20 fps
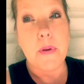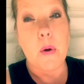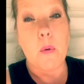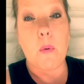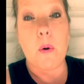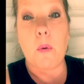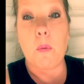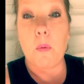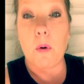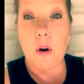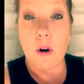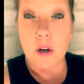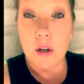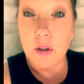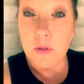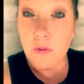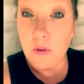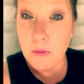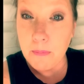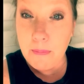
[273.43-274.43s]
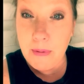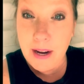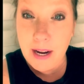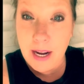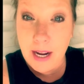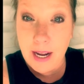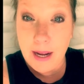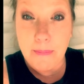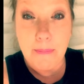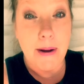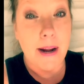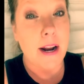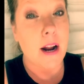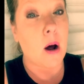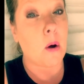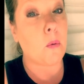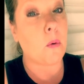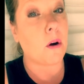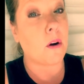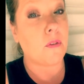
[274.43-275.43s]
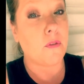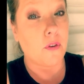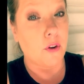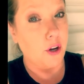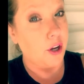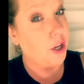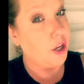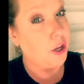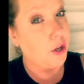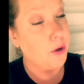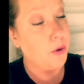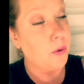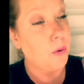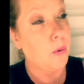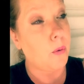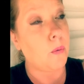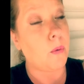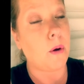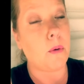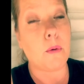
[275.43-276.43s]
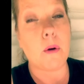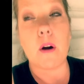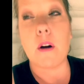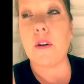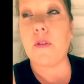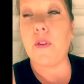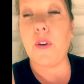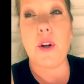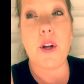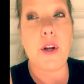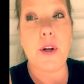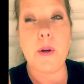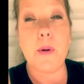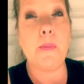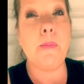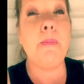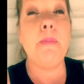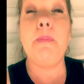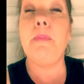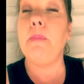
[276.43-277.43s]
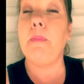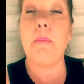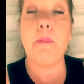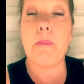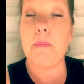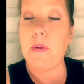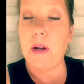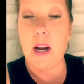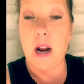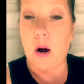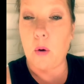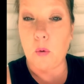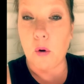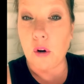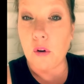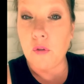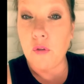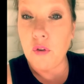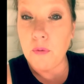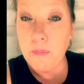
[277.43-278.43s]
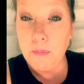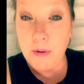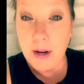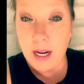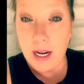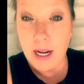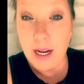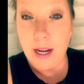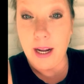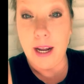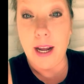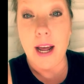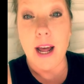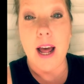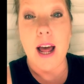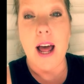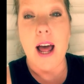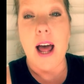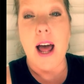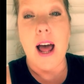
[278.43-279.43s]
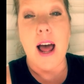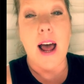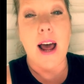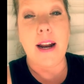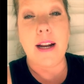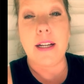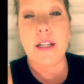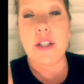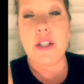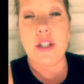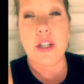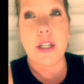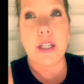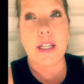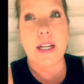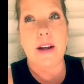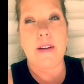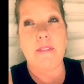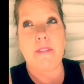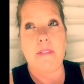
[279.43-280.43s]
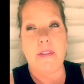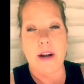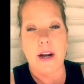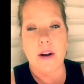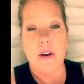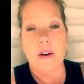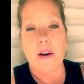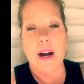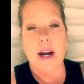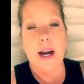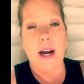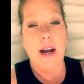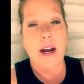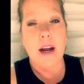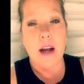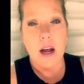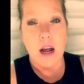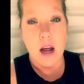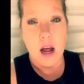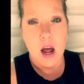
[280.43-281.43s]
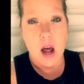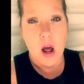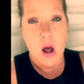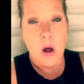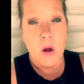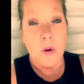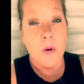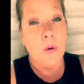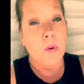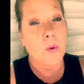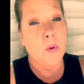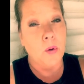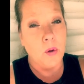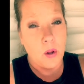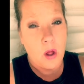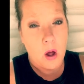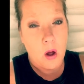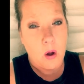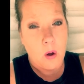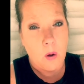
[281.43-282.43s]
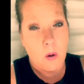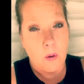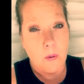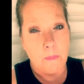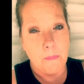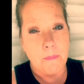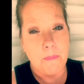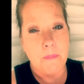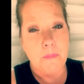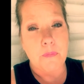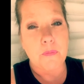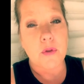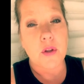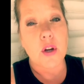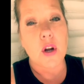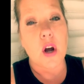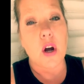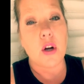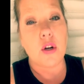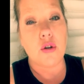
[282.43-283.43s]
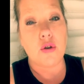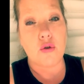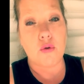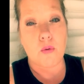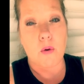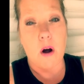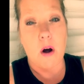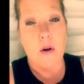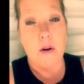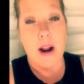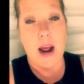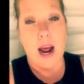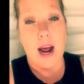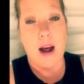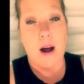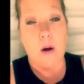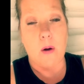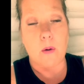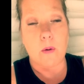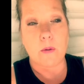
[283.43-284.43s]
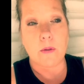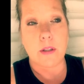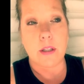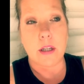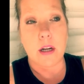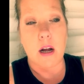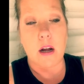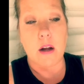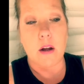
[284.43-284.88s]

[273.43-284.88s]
What works for me may not work for you. What works for you may not work for me. And it's just a very long, drawn out